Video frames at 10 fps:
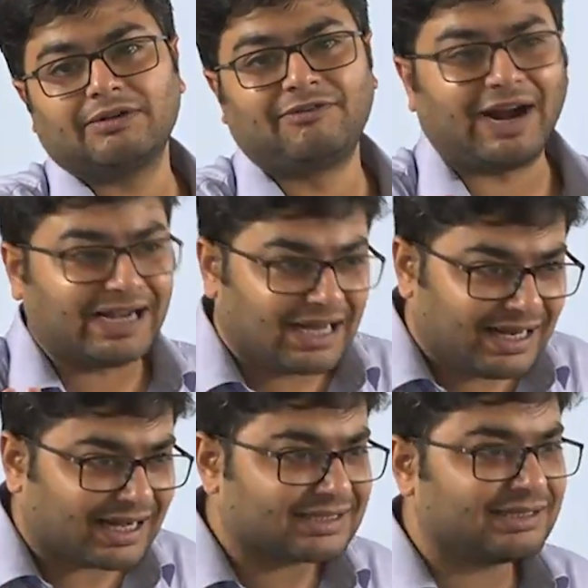widely
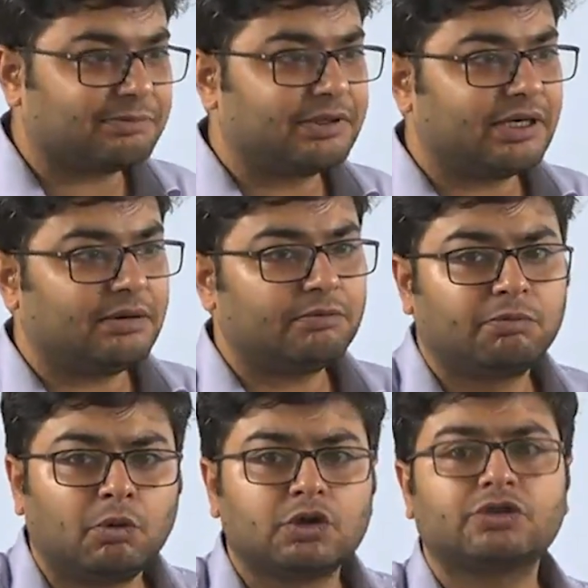accepted,
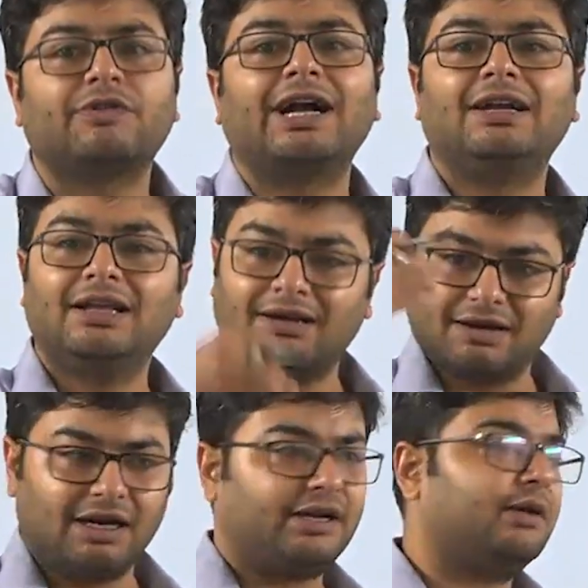most widely
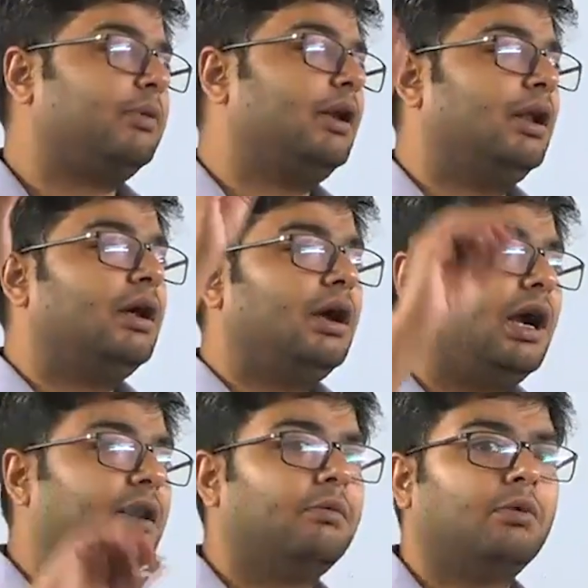relatable,
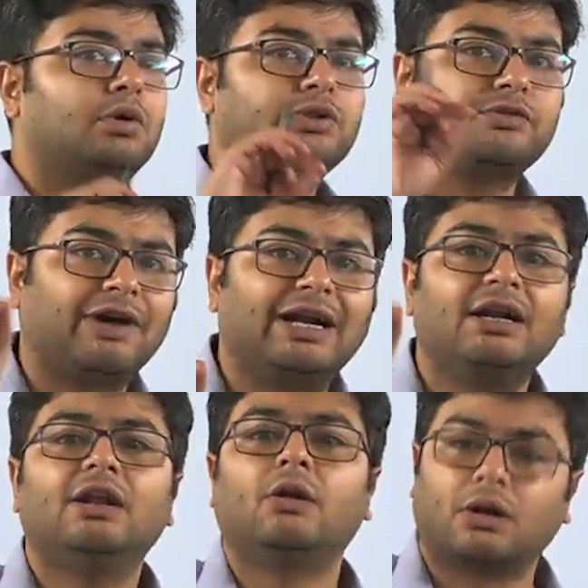and most
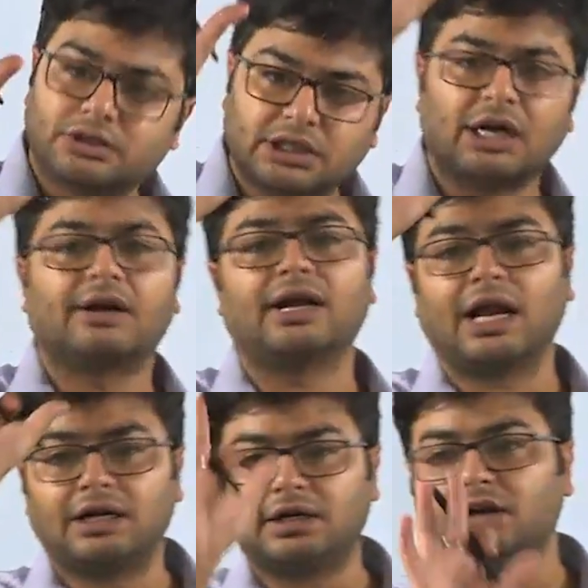widely logical
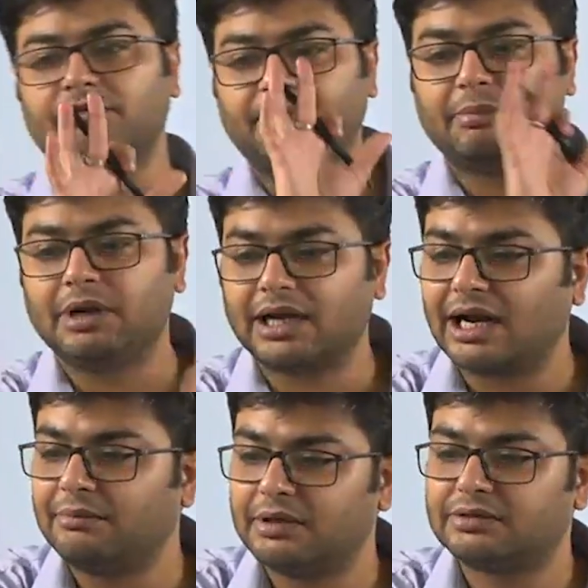reality of public
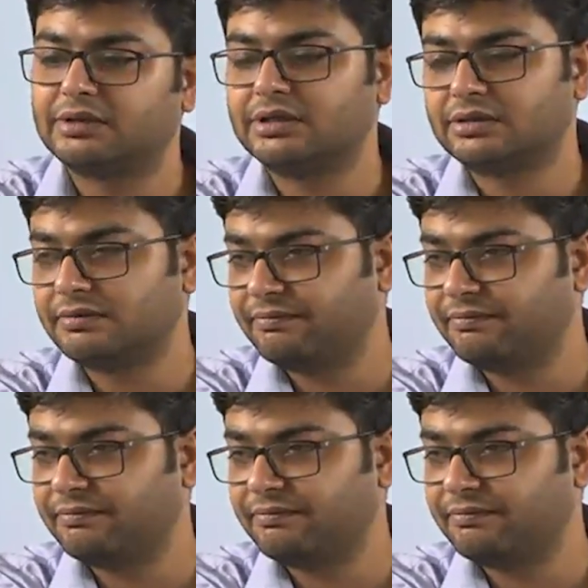administration.